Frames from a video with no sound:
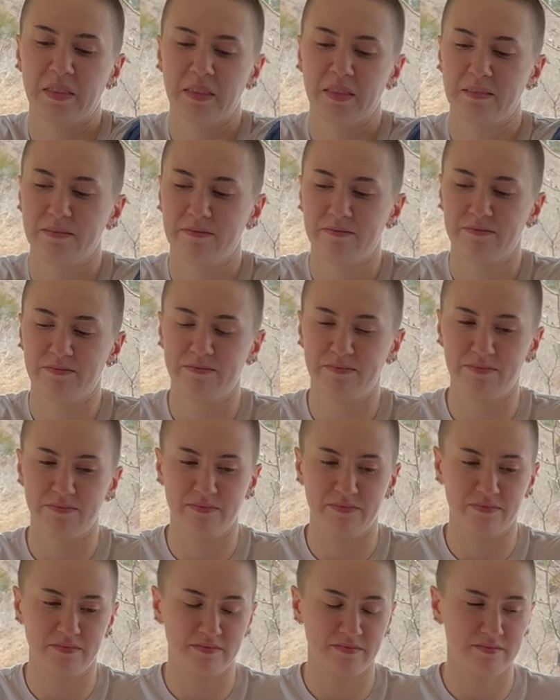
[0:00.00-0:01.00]

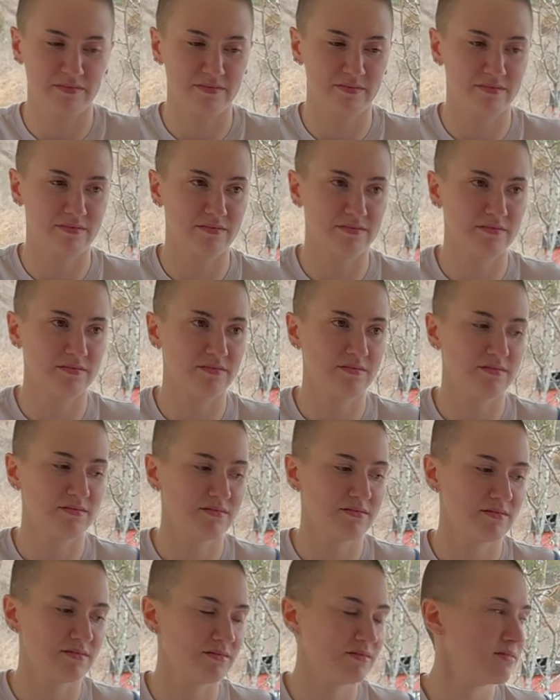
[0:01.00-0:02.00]

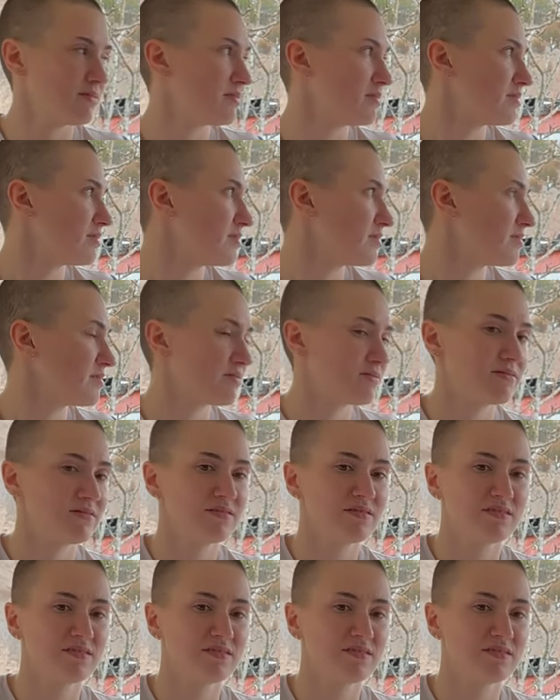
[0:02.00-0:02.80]
[no speech]